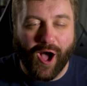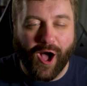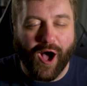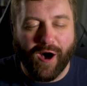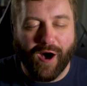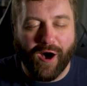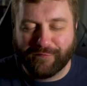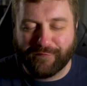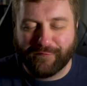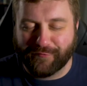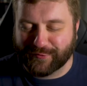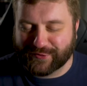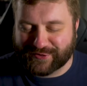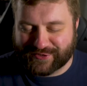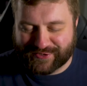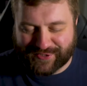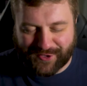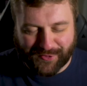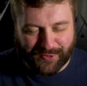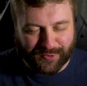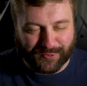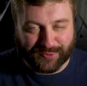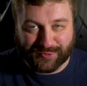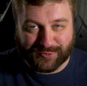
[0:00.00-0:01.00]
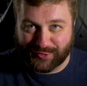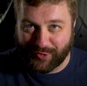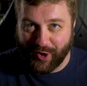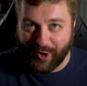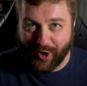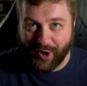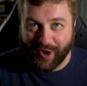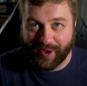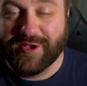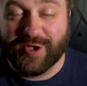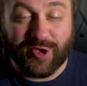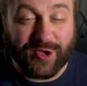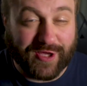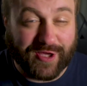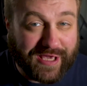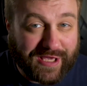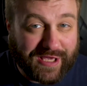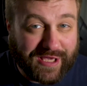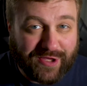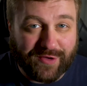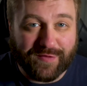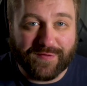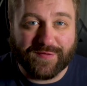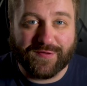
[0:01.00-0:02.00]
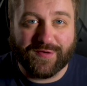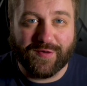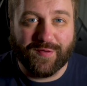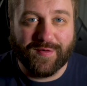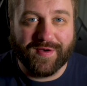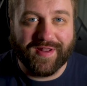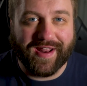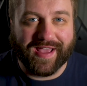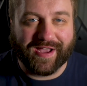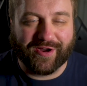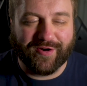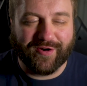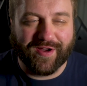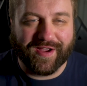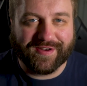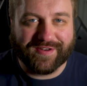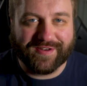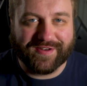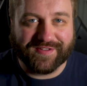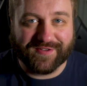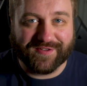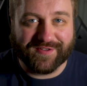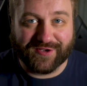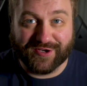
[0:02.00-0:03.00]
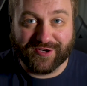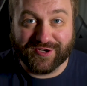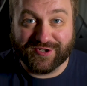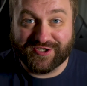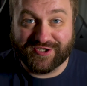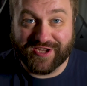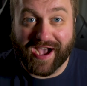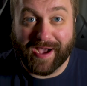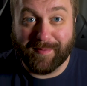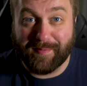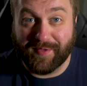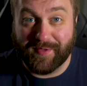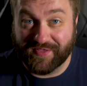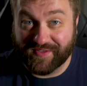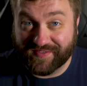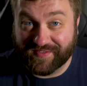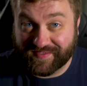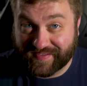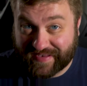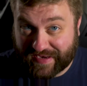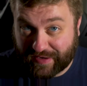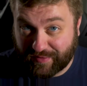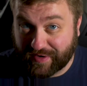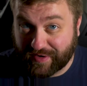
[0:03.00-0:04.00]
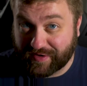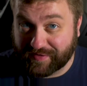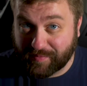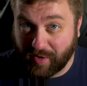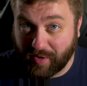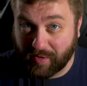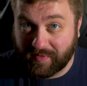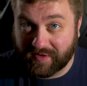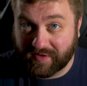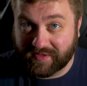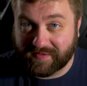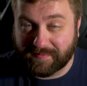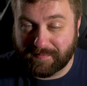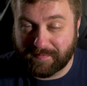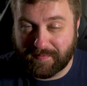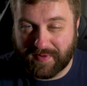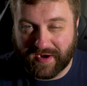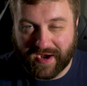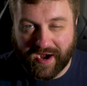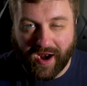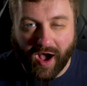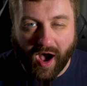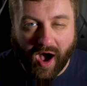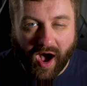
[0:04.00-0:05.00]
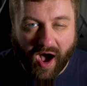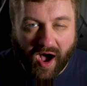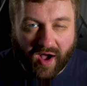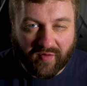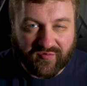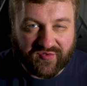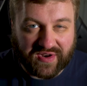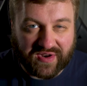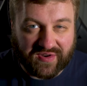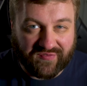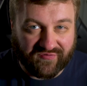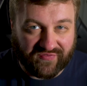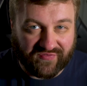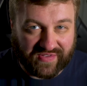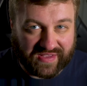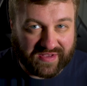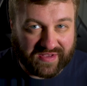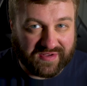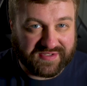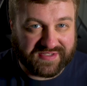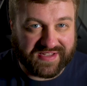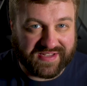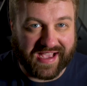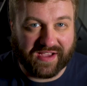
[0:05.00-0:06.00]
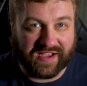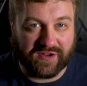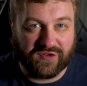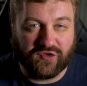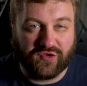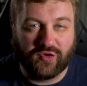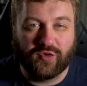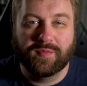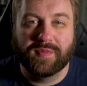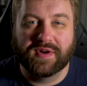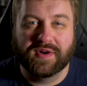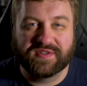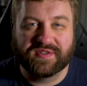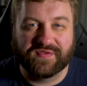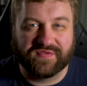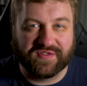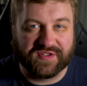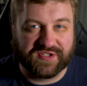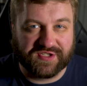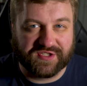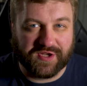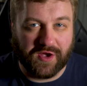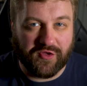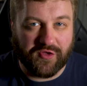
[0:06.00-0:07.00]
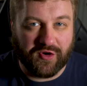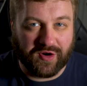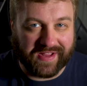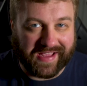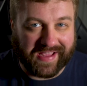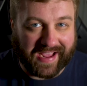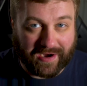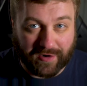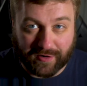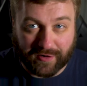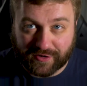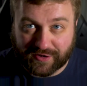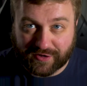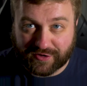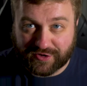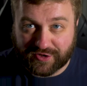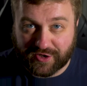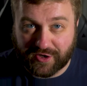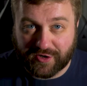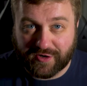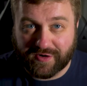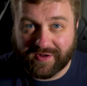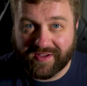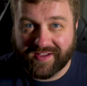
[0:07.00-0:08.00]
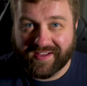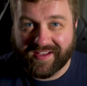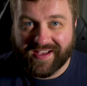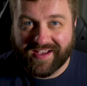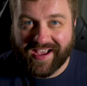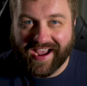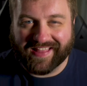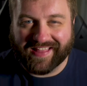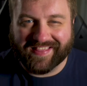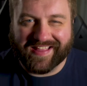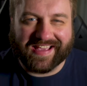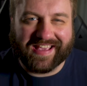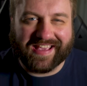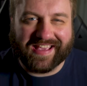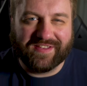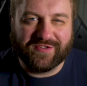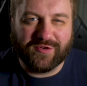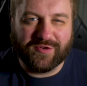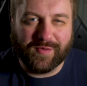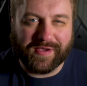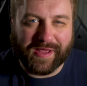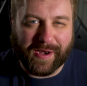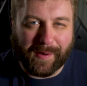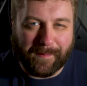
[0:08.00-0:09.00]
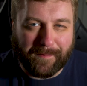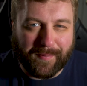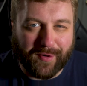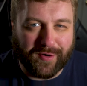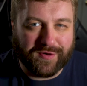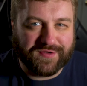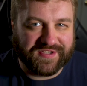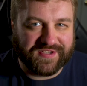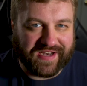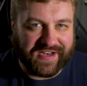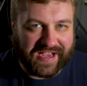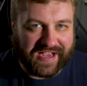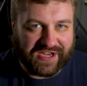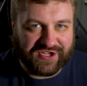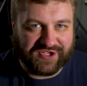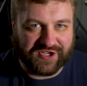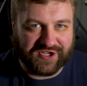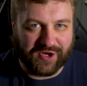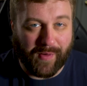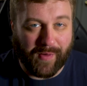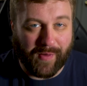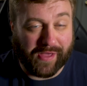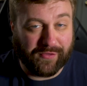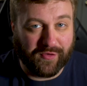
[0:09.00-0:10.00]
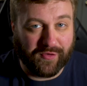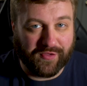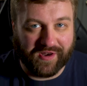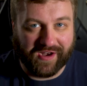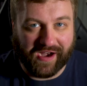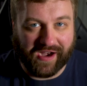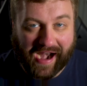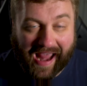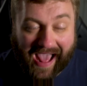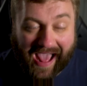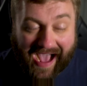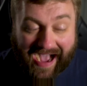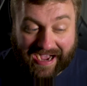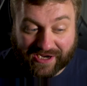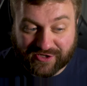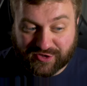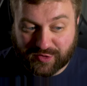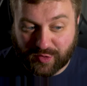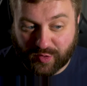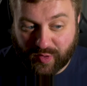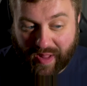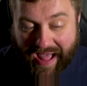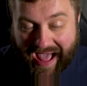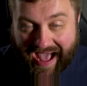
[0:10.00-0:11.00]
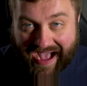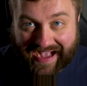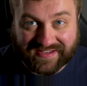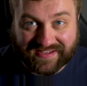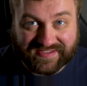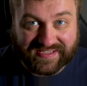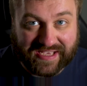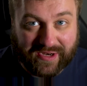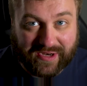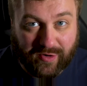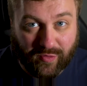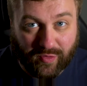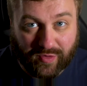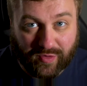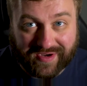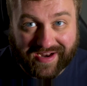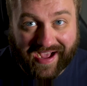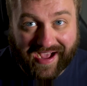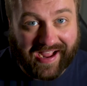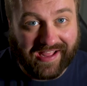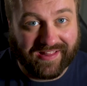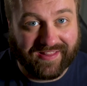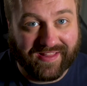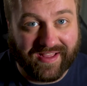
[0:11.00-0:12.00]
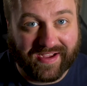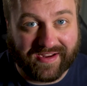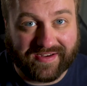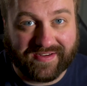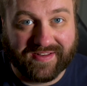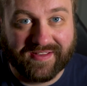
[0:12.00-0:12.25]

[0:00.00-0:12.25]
awful southern drawl. You get used to it, and Craig does a good job in the serious moments, but it often feels like too much of a southern caricature, and like he's doing an impersonation rather than an actual accent or dialect.